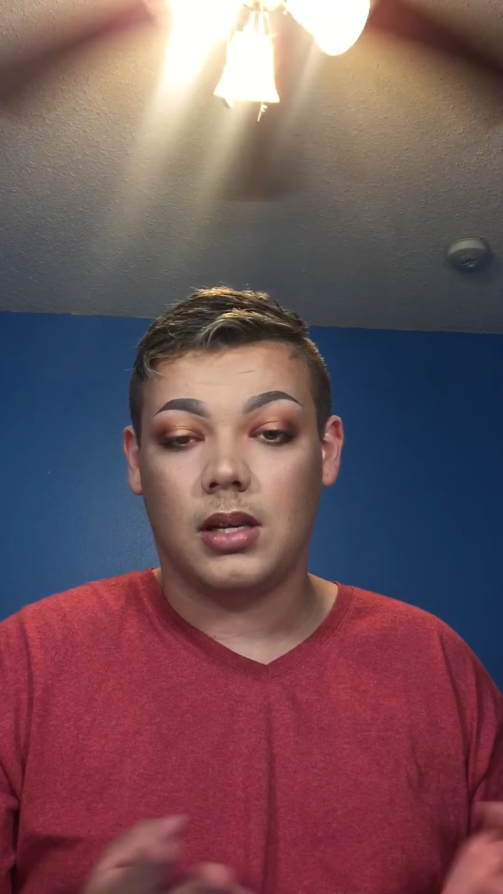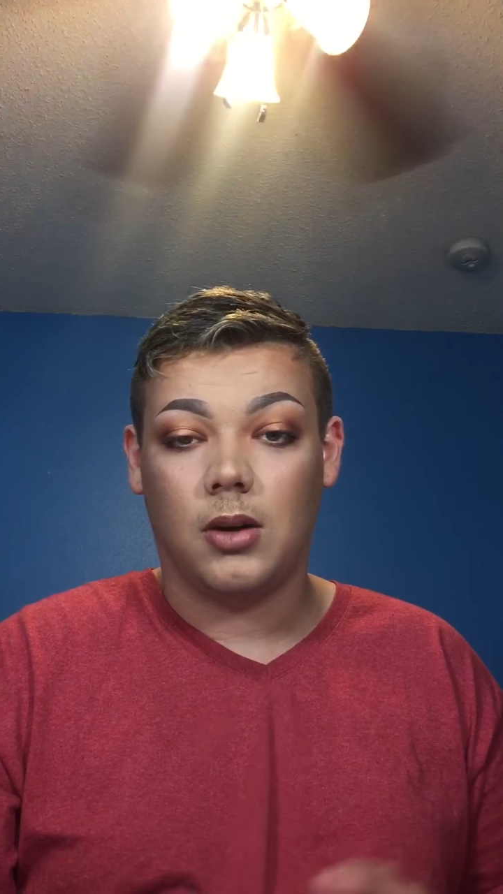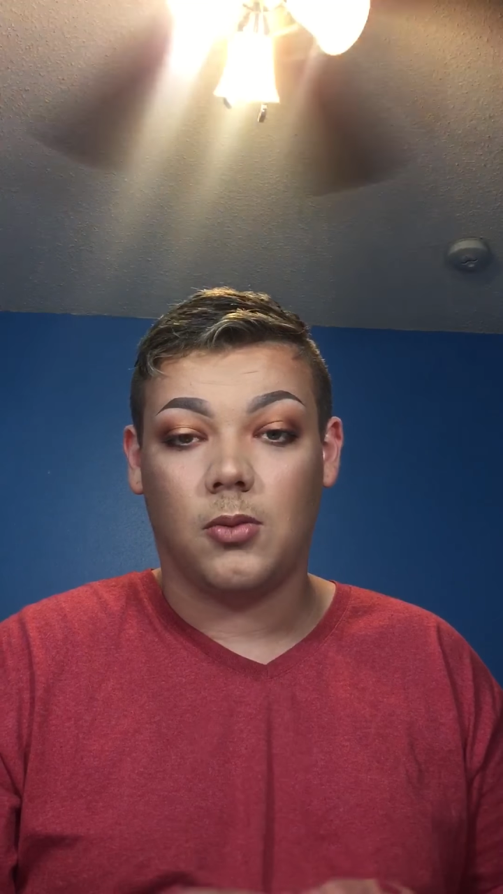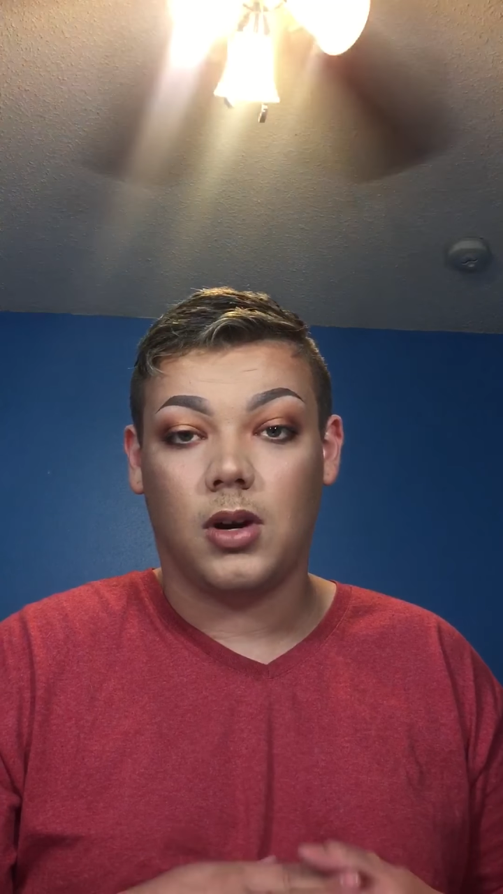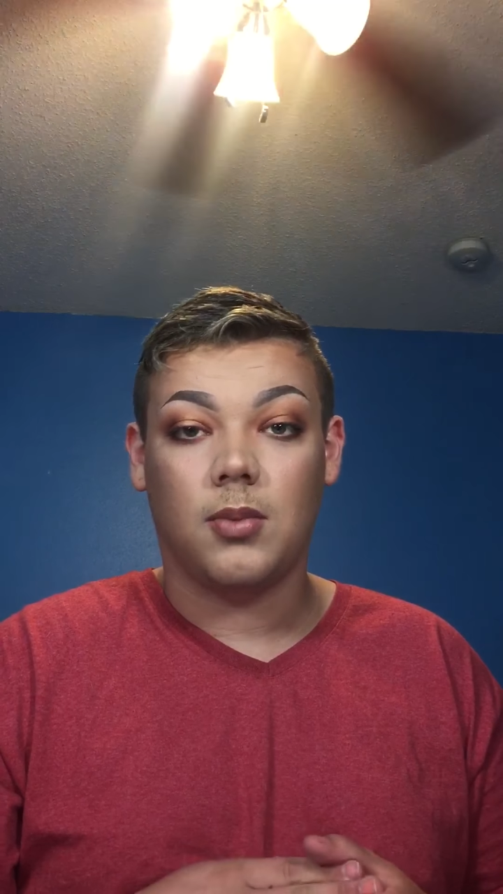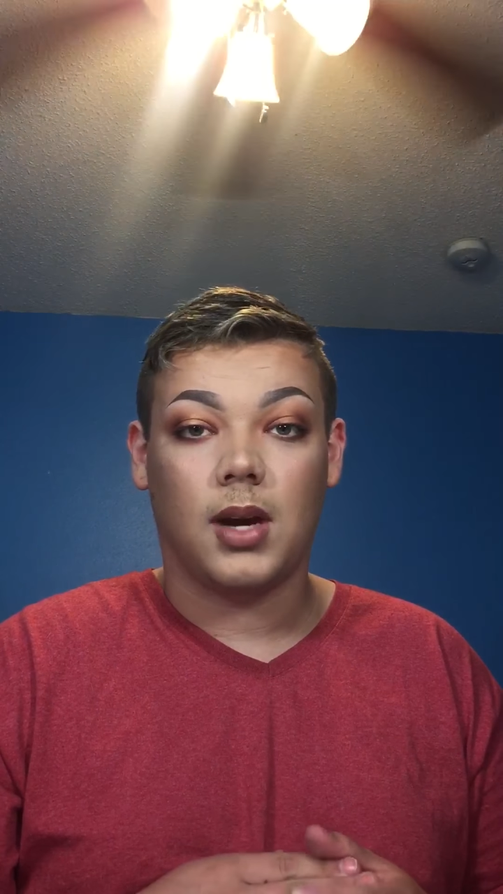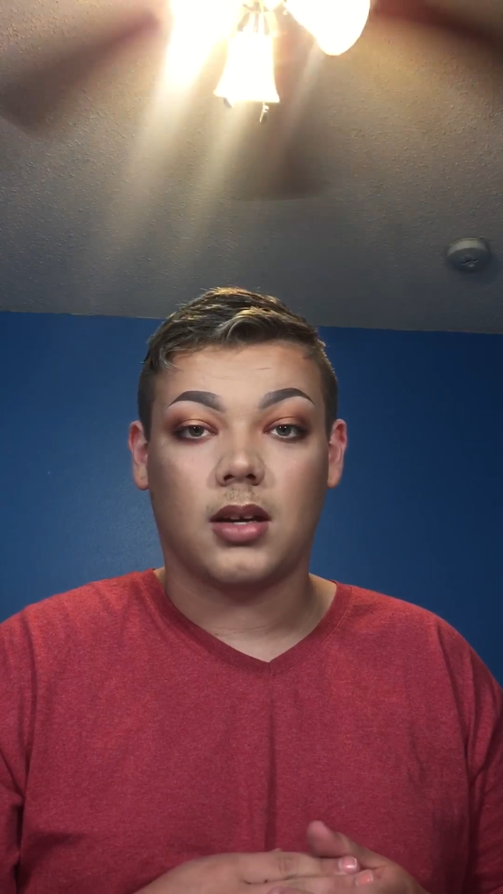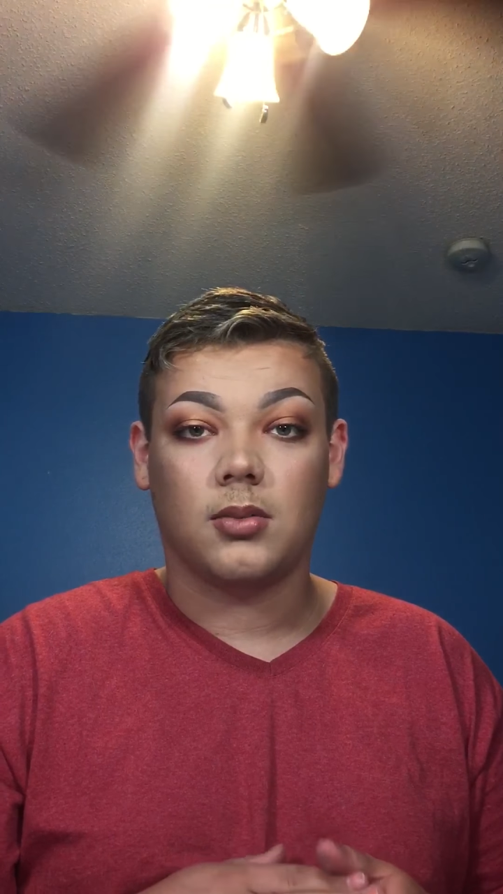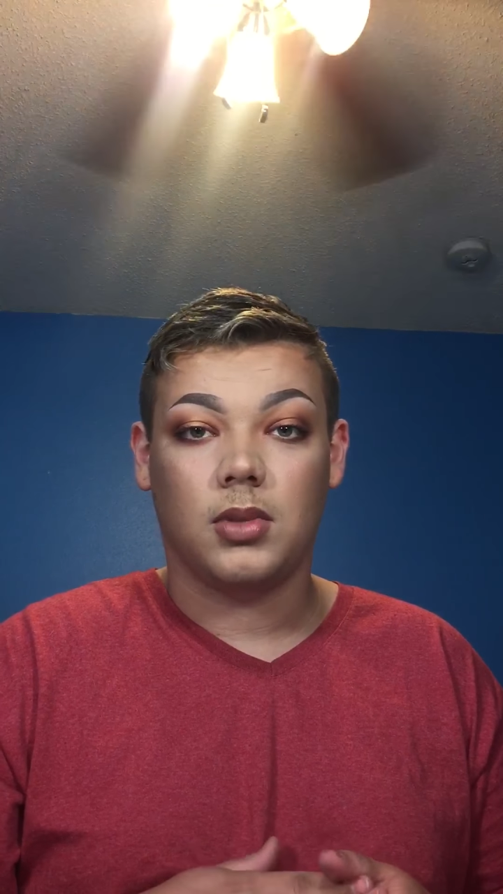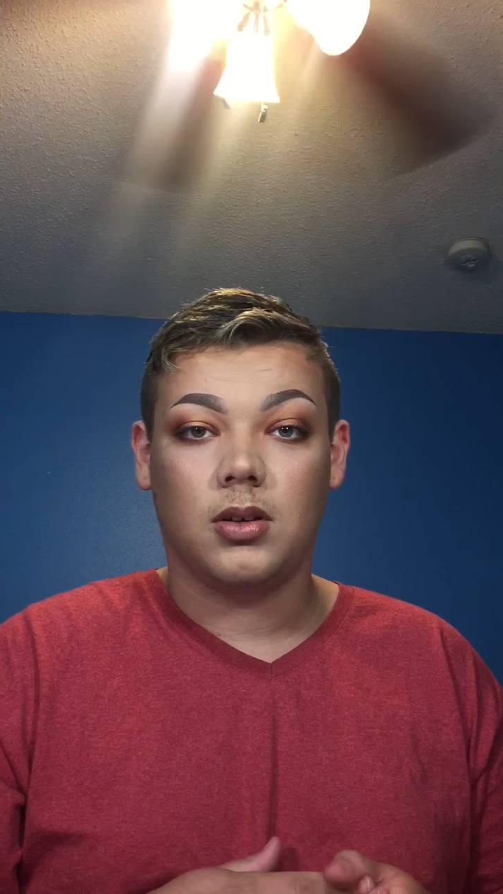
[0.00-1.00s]
and I want a
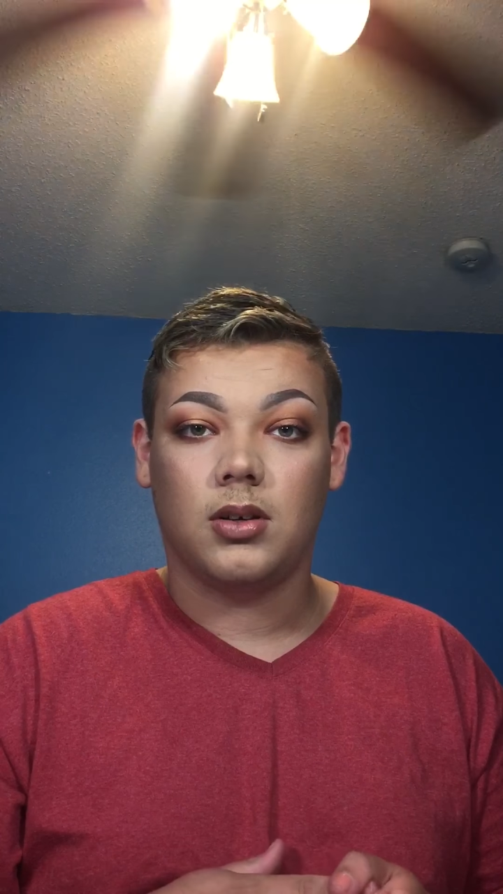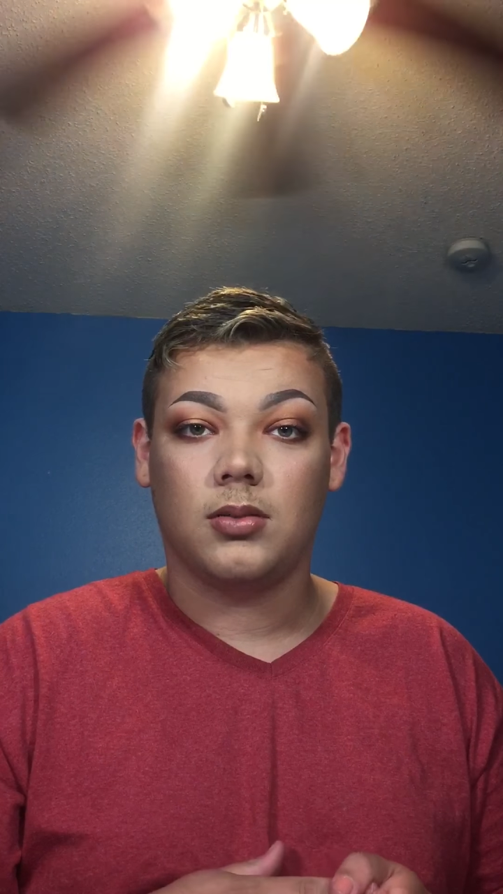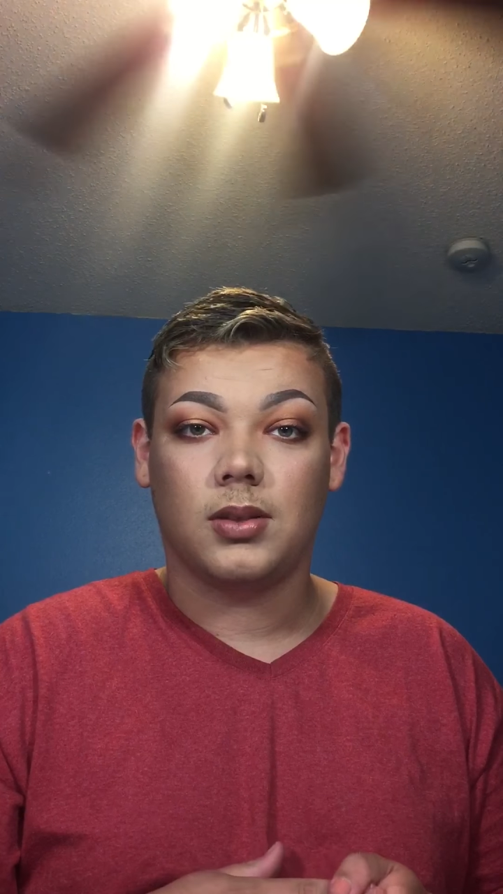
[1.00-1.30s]
Mac computer,